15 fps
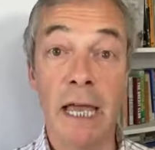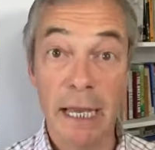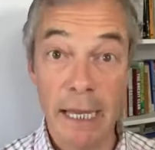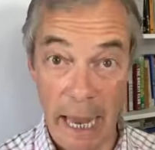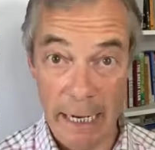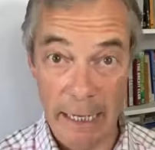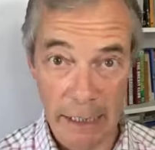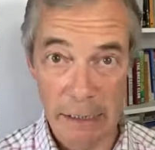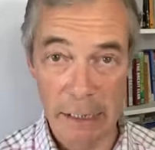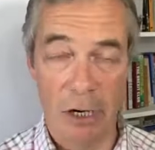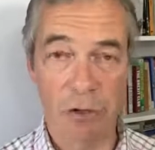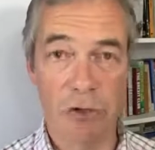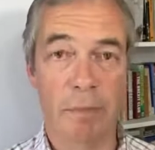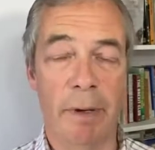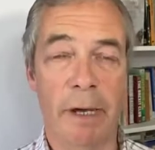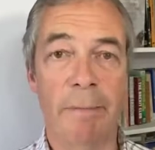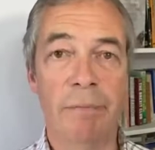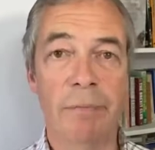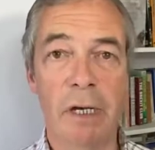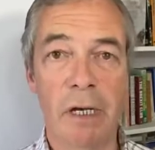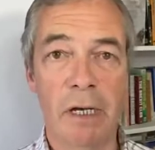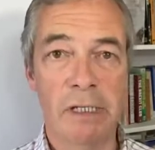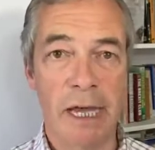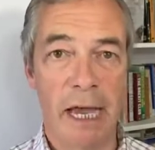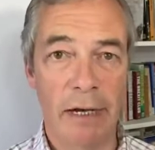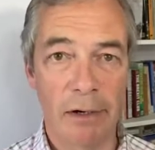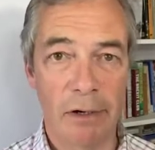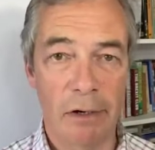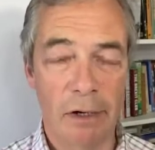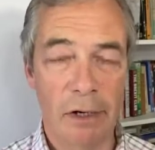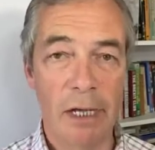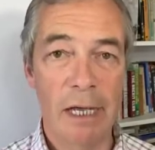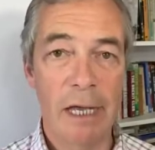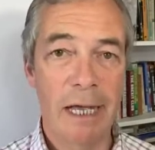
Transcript: getting in touch with me, saying, look,